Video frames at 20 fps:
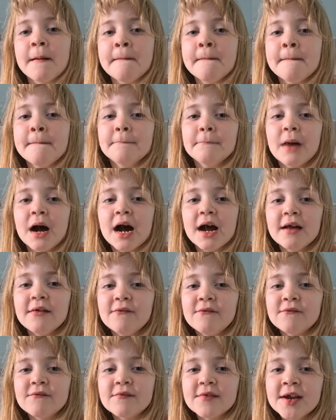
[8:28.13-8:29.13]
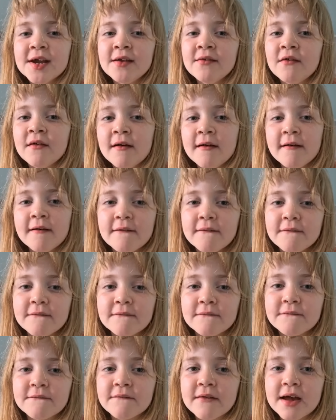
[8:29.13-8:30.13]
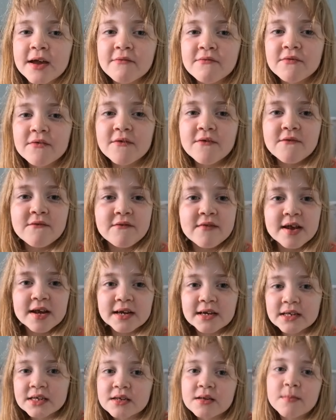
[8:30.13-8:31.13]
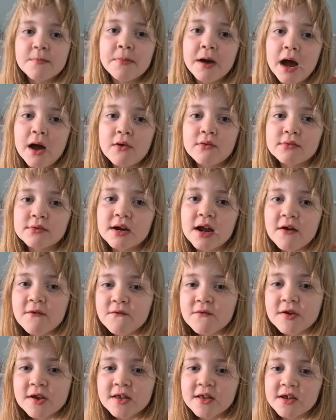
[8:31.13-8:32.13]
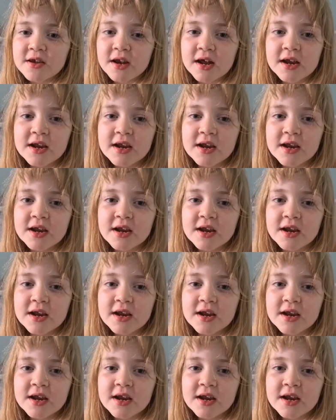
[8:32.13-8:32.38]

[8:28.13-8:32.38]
My three favourite things about Netherton